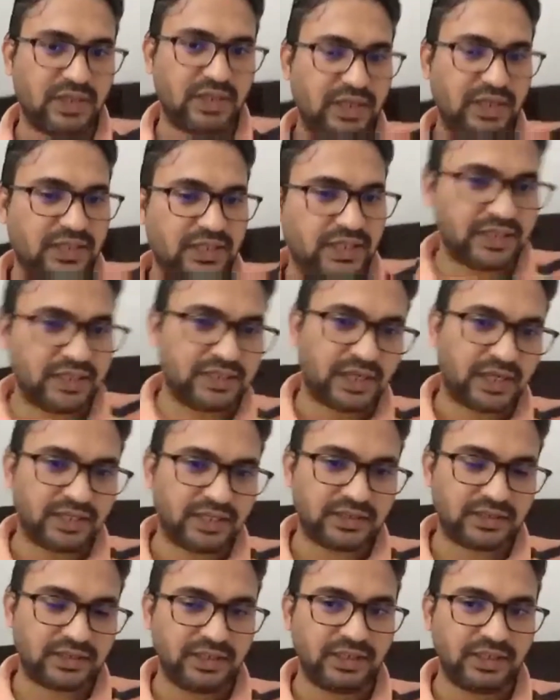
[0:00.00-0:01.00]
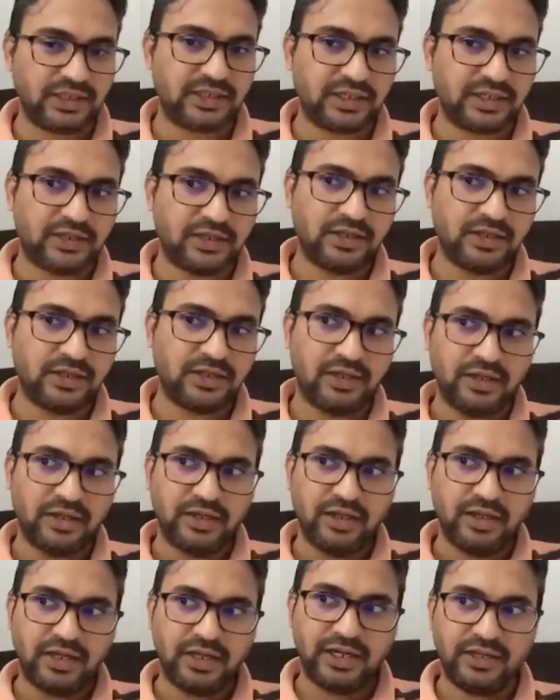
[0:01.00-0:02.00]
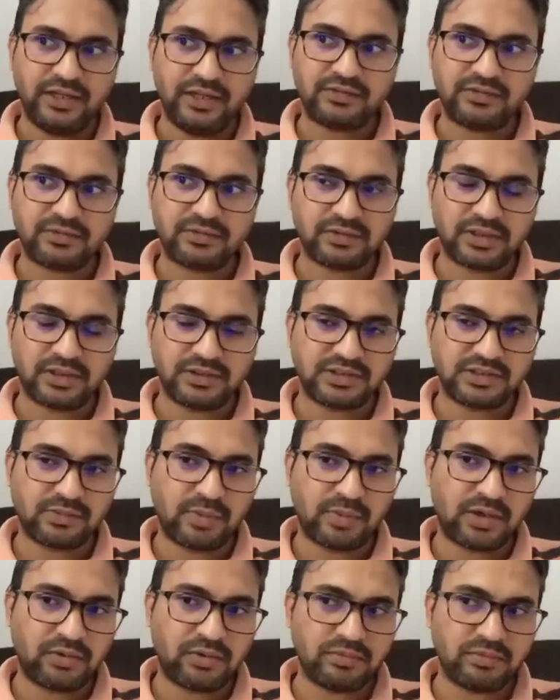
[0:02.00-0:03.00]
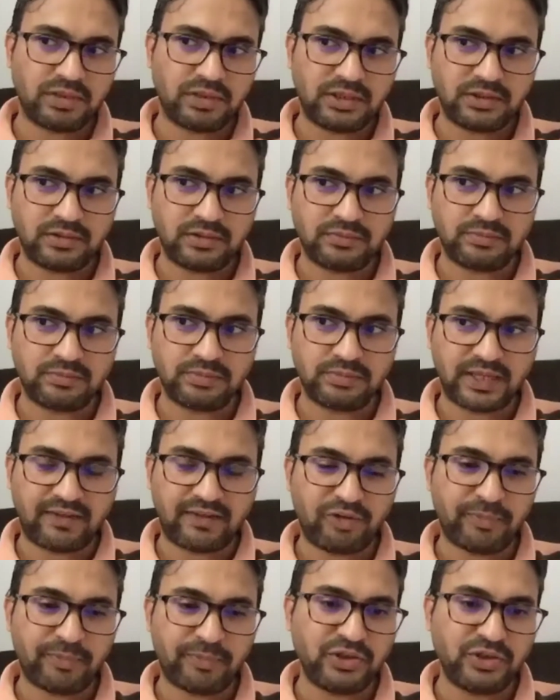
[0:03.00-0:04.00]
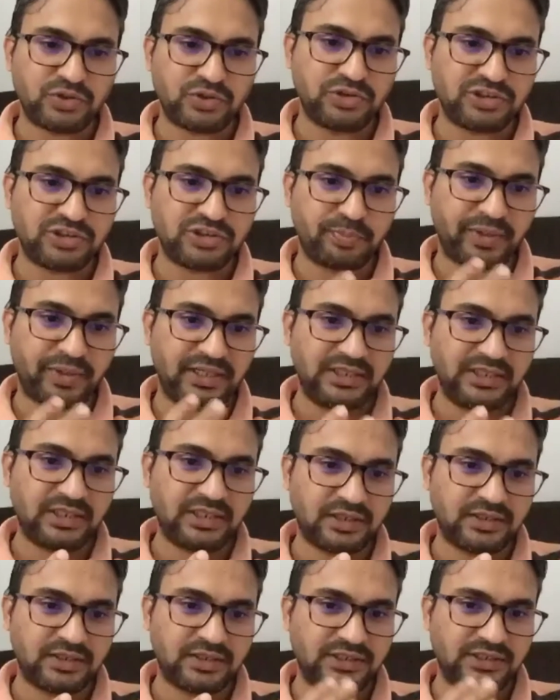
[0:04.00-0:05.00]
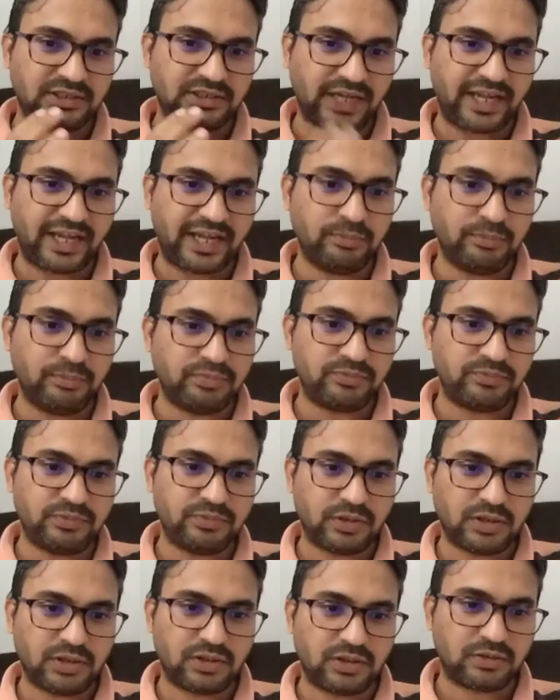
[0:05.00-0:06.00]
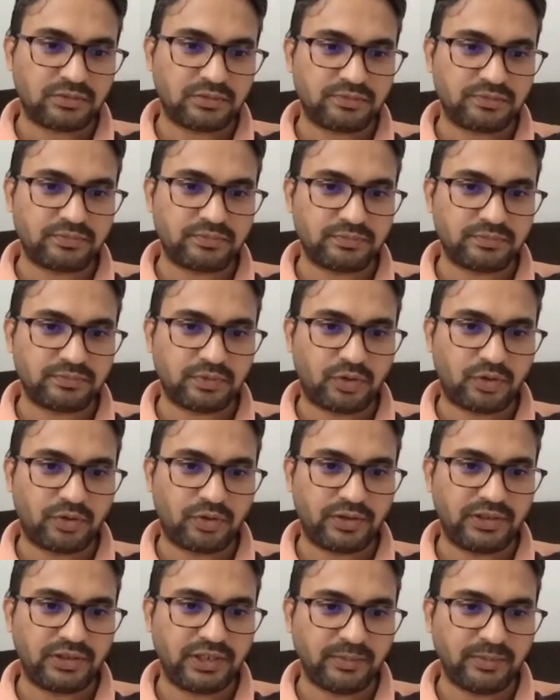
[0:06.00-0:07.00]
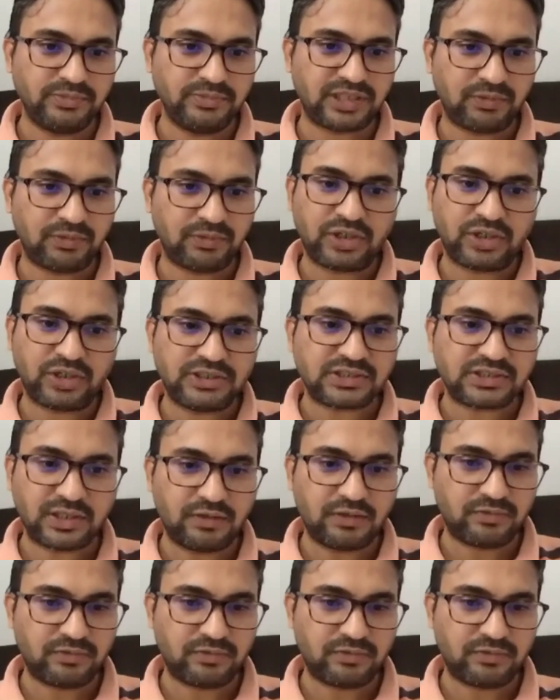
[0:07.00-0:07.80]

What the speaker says: And I think it is somehow everybody should spend the time on himself or herself.